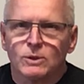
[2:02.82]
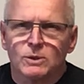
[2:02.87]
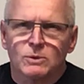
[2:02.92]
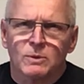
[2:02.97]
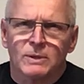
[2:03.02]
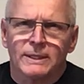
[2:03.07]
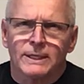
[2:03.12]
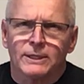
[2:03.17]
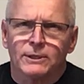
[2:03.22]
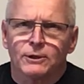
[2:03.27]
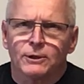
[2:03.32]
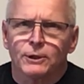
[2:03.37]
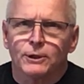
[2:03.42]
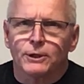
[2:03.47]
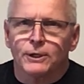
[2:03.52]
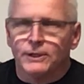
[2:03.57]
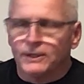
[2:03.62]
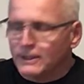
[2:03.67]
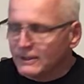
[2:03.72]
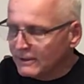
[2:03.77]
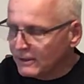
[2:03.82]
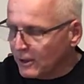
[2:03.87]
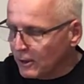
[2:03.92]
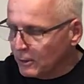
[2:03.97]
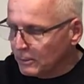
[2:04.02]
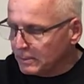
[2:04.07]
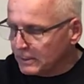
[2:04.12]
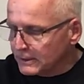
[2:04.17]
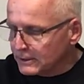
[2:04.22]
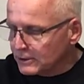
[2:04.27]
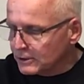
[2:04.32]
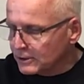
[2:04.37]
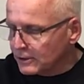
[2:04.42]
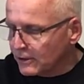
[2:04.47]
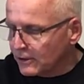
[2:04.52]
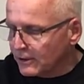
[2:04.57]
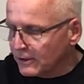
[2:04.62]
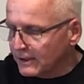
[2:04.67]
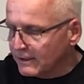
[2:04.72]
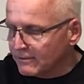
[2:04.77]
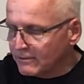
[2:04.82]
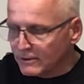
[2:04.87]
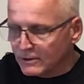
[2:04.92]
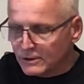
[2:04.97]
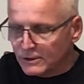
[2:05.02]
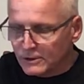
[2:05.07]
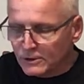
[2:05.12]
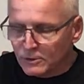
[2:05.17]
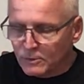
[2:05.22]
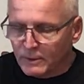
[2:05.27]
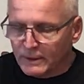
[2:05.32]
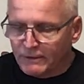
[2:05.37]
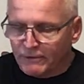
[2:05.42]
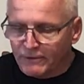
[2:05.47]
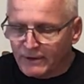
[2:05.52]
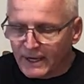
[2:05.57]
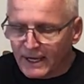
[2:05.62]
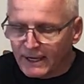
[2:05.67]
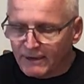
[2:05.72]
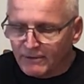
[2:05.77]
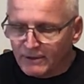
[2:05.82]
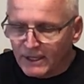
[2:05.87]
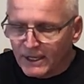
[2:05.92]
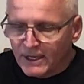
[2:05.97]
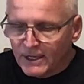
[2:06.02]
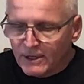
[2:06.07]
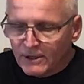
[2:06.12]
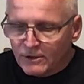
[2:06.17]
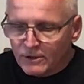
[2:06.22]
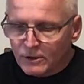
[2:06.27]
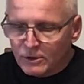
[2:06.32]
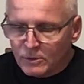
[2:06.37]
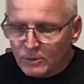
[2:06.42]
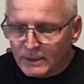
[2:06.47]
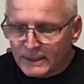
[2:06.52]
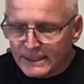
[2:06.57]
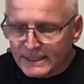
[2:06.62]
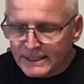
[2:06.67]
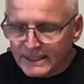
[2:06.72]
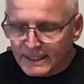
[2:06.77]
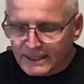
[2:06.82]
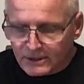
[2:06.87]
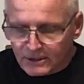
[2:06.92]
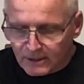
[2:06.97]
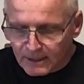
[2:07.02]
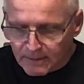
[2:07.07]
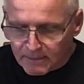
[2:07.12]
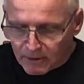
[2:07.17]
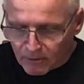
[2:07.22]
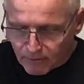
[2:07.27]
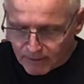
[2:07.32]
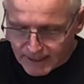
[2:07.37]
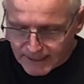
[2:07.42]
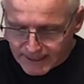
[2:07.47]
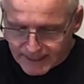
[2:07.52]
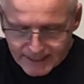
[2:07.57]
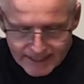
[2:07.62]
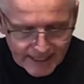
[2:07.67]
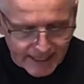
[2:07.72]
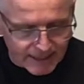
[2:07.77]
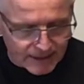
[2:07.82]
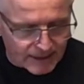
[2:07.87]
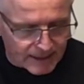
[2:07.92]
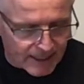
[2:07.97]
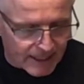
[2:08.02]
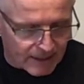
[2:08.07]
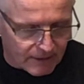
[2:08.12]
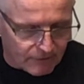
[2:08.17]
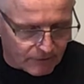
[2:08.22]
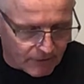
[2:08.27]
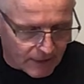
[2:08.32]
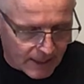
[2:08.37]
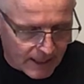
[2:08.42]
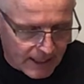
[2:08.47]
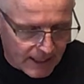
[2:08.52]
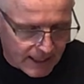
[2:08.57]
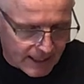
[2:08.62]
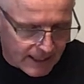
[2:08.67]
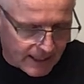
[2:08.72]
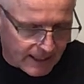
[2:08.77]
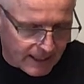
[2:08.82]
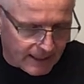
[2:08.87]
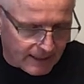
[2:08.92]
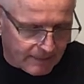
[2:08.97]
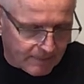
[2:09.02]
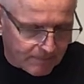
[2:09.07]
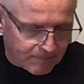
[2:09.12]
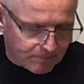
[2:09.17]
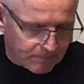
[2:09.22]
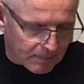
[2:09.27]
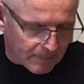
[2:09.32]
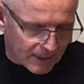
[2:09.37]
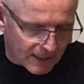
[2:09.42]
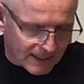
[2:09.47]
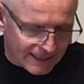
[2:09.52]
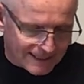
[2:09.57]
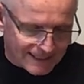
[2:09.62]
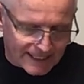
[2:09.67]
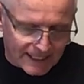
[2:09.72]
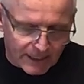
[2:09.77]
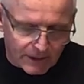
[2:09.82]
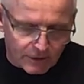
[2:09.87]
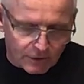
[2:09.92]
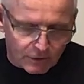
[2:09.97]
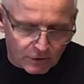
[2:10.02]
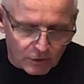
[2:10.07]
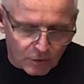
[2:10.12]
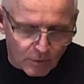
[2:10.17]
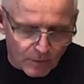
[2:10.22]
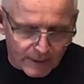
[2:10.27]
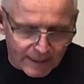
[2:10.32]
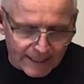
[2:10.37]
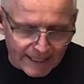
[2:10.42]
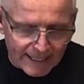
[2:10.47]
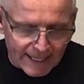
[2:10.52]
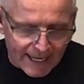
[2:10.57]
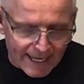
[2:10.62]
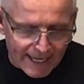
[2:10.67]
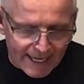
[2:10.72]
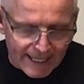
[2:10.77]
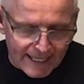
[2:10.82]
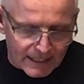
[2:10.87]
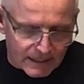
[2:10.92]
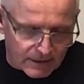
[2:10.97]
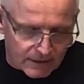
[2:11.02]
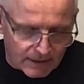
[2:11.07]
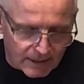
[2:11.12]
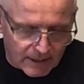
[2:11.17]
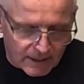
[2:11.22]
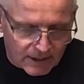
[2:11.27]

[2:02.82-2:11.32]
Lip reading: always want to end on a good note, hope stirred in verses 25 through 26. So let me read the text out of Ezekiel 28,